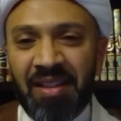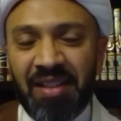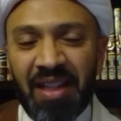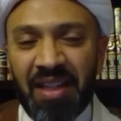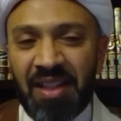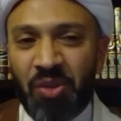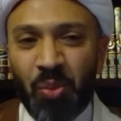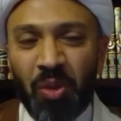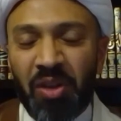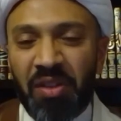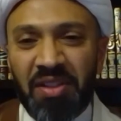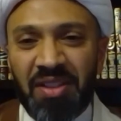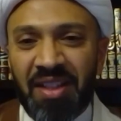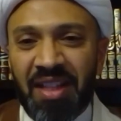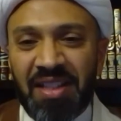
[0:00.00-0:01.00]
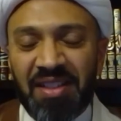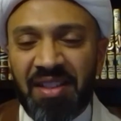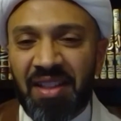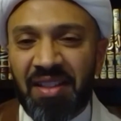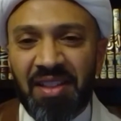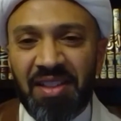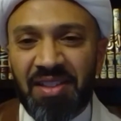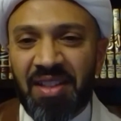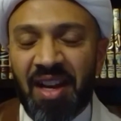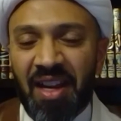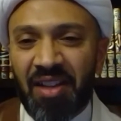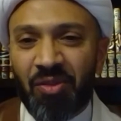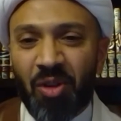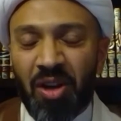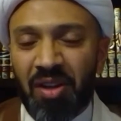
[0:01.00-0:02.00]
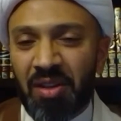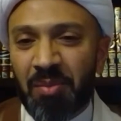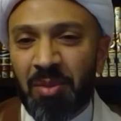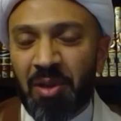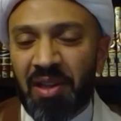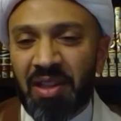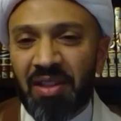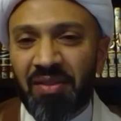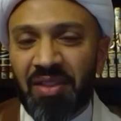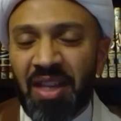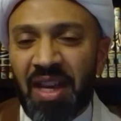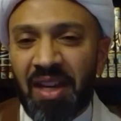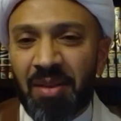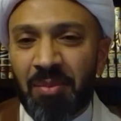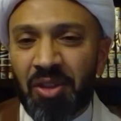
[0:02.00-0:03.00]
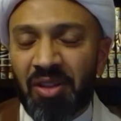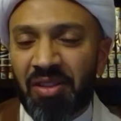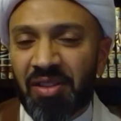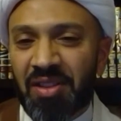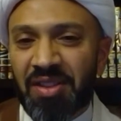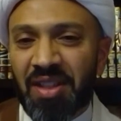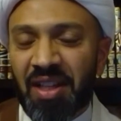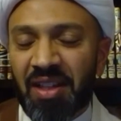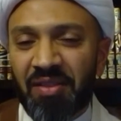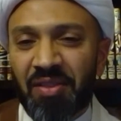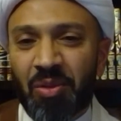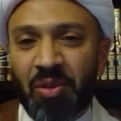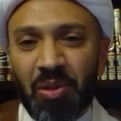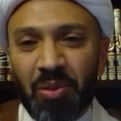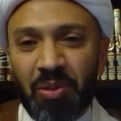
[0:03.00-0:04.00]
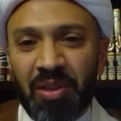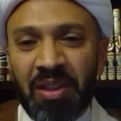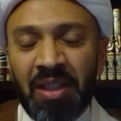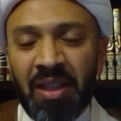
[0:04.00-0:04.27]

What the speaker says: that its worth is less than this dying, rotting body of the animal on the side of the road.